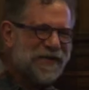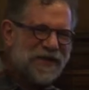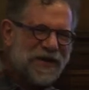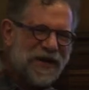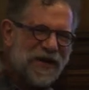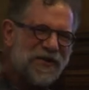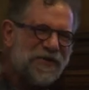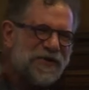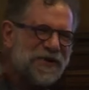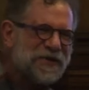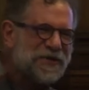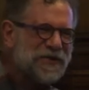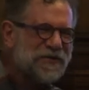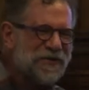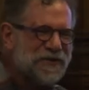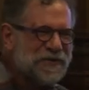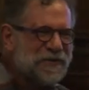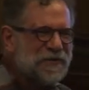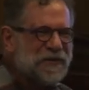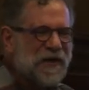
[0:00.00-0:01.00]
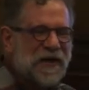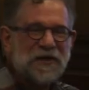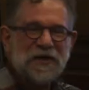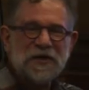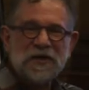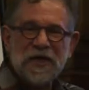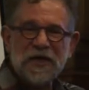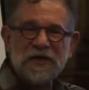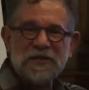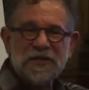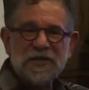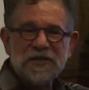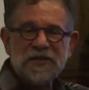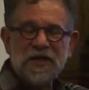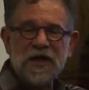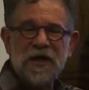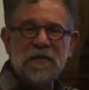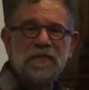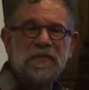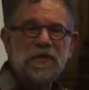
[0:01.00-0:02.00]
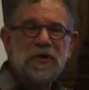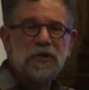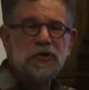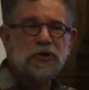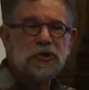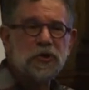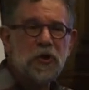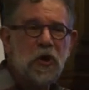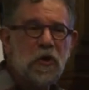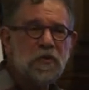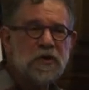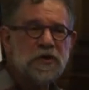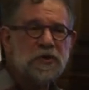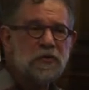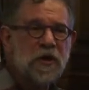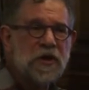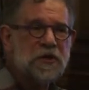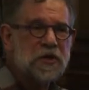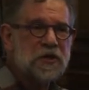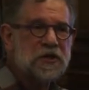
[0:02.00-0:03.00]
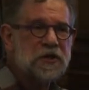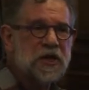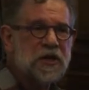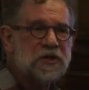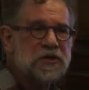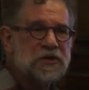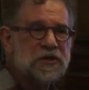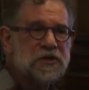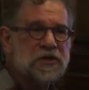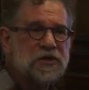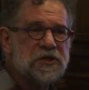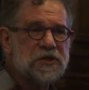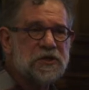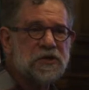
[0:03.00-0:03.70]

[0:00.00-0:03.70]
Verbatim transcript: The other issue with respect to tests is that you should always write the tests